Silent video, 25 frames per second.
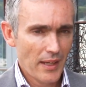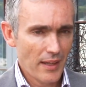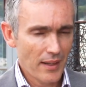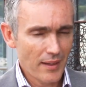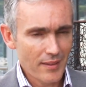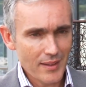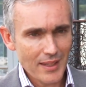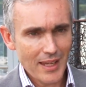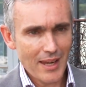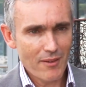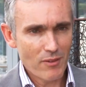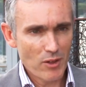And
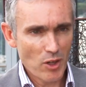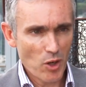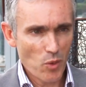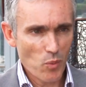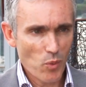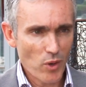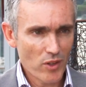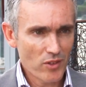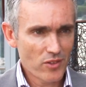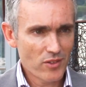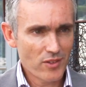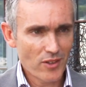I think
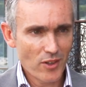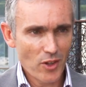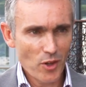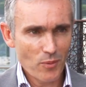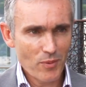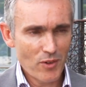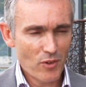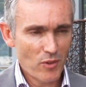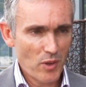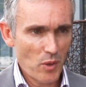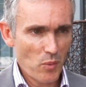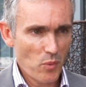everyone wants to
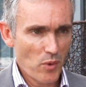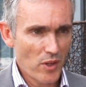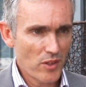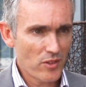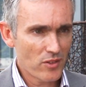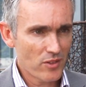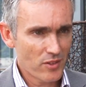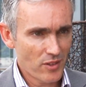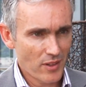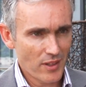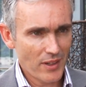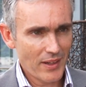help. Everyone
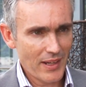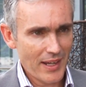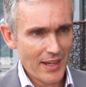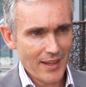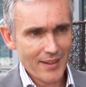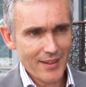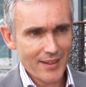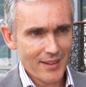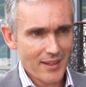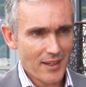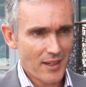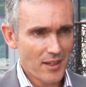wants to know
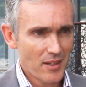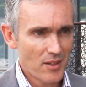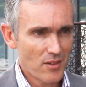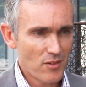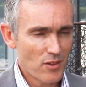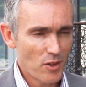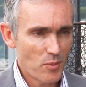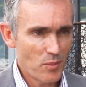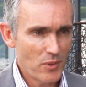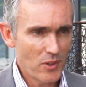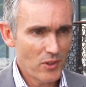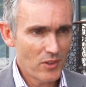how they can
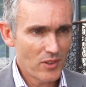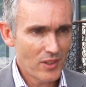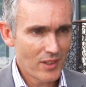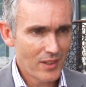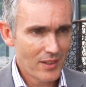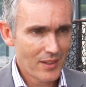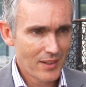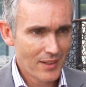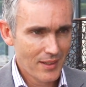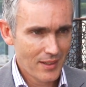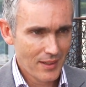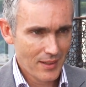contribute.
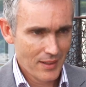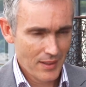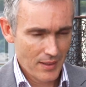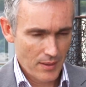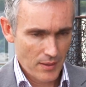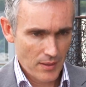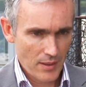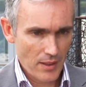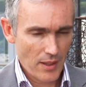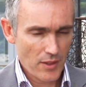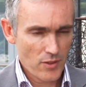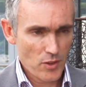
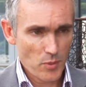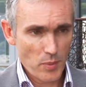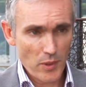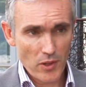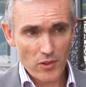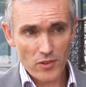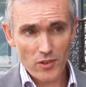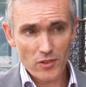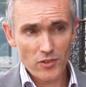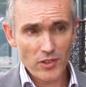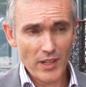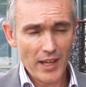I
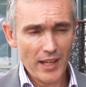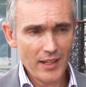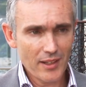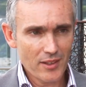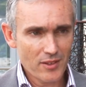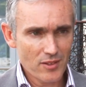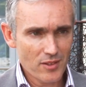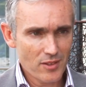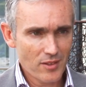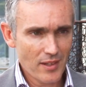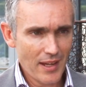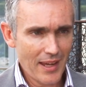suppose the
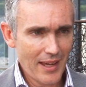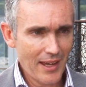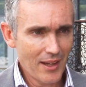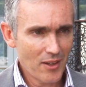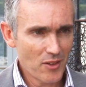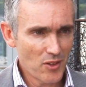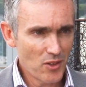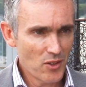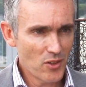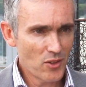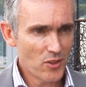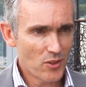challenge is how
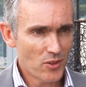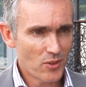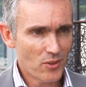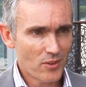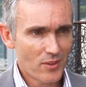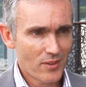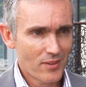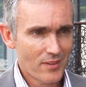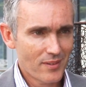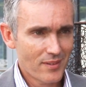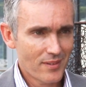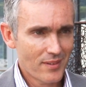do you
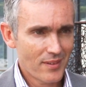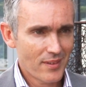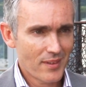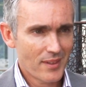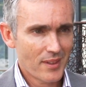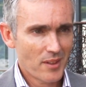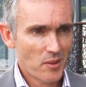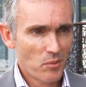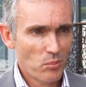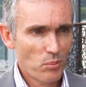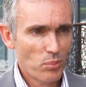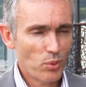
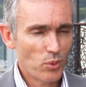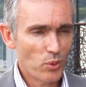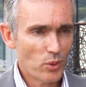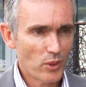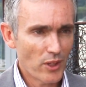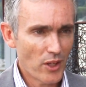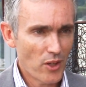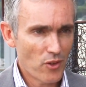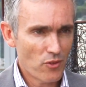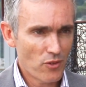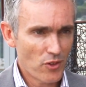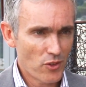pool
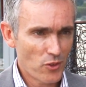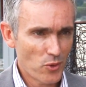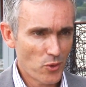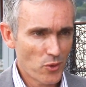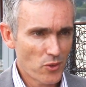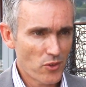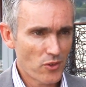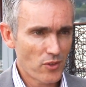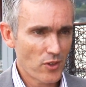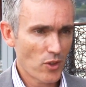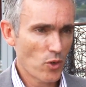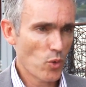those
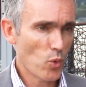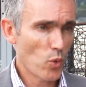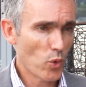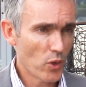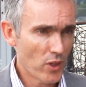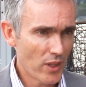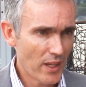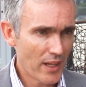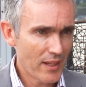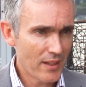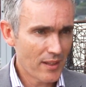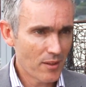resources and
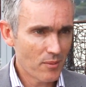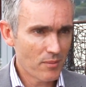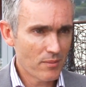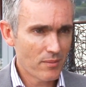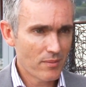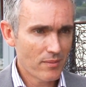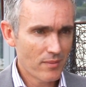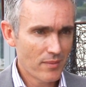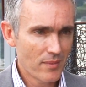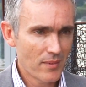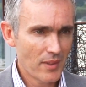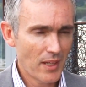coordinate them
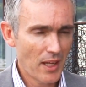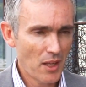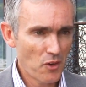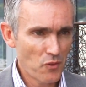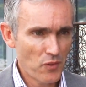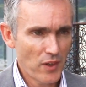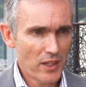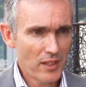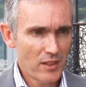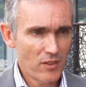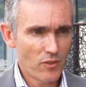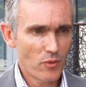in an
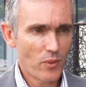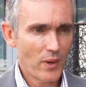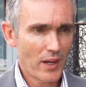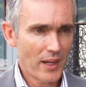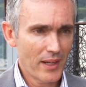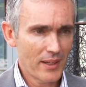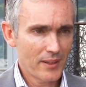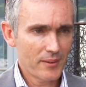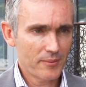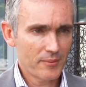effective way.